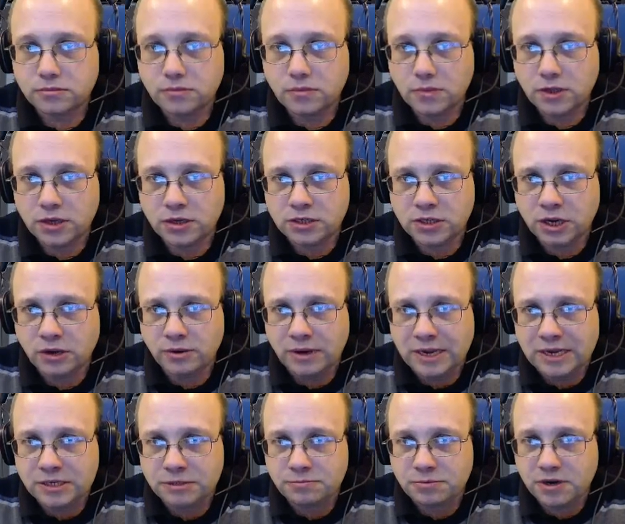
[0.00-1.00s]
So
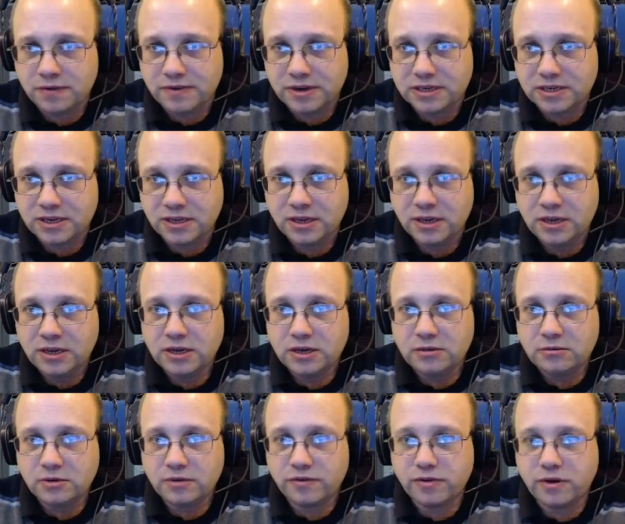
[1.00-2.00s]
as previously,
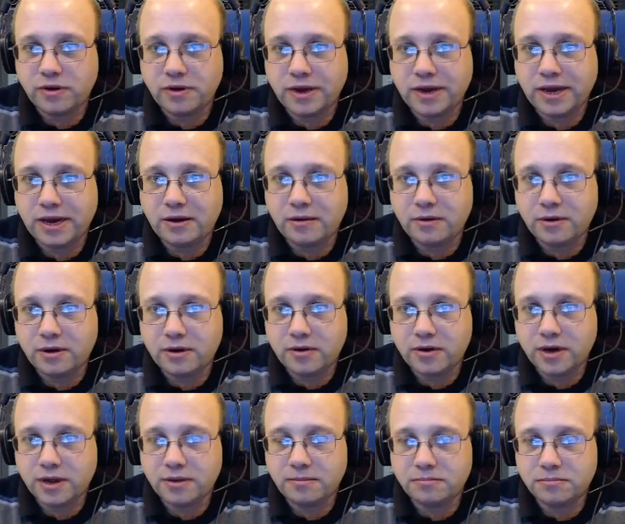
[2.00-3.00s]
we've got
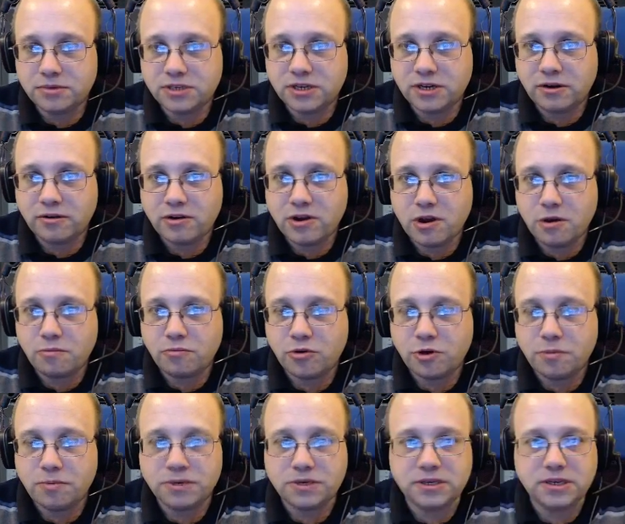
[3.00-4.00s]
our scenario
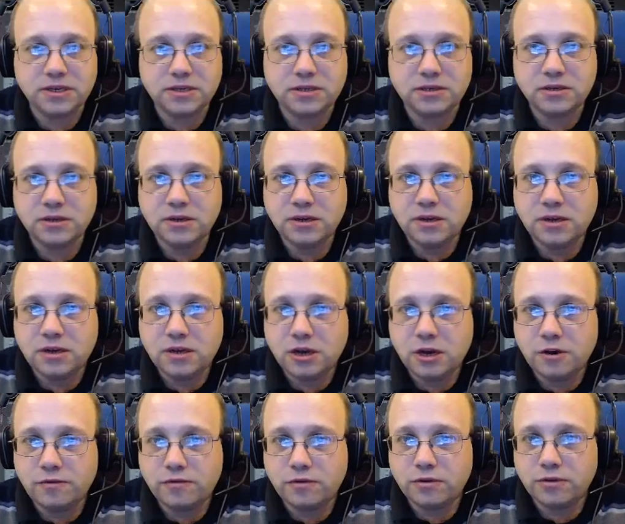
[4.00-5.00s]
properties
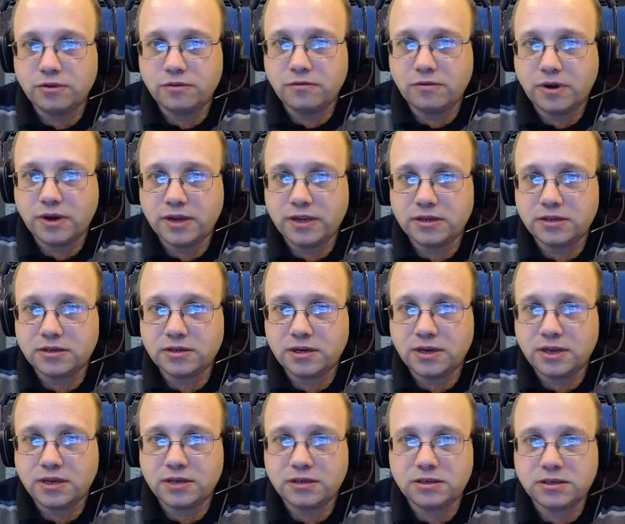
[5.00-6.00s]
over on the right. So
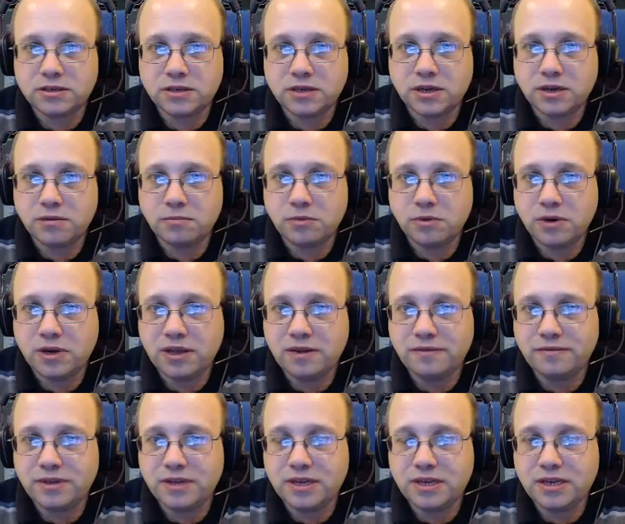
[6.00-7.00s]
let's we'll leave
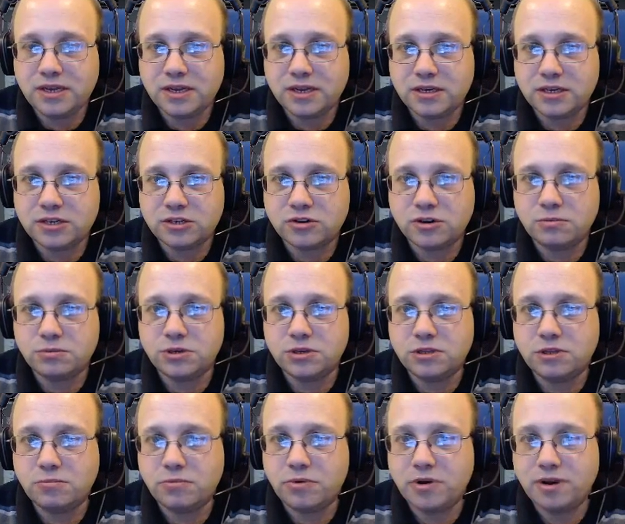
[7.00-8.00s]
the description in
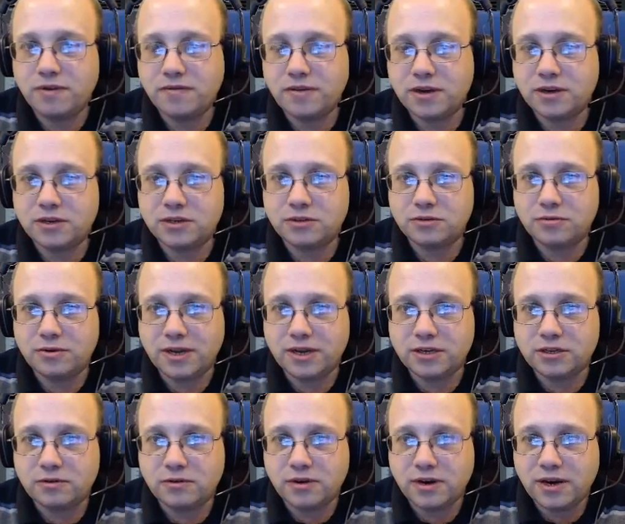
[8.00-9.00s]
the briefing until
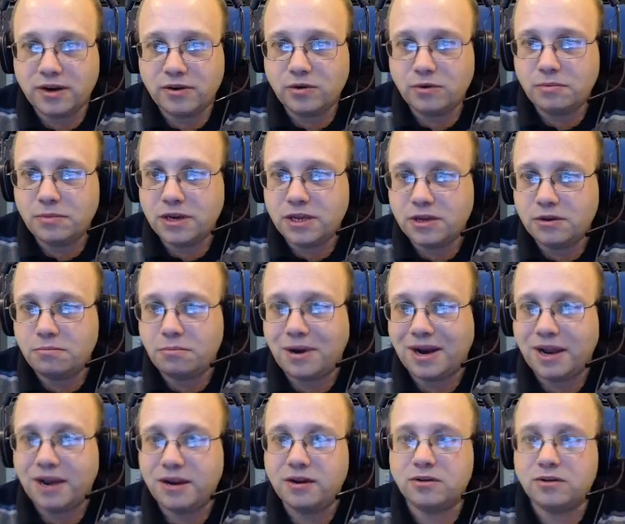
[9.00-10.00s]
later on. Now normally you
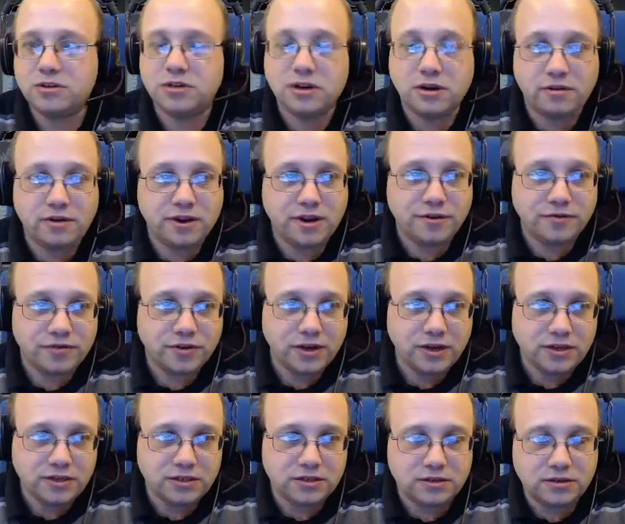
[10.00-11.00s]
plan your scenario
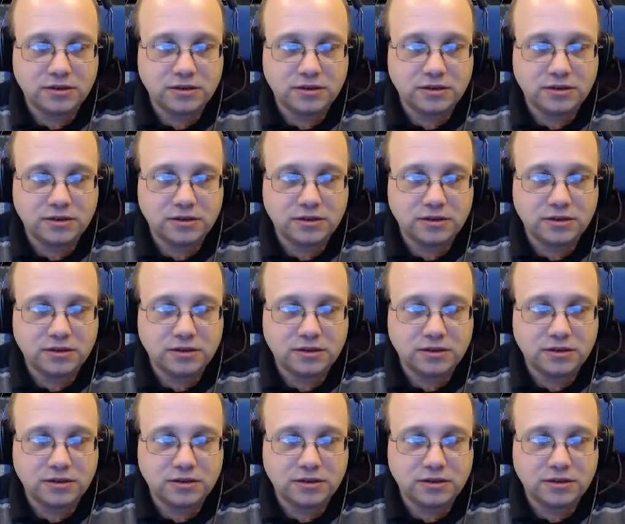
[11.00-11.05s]
first.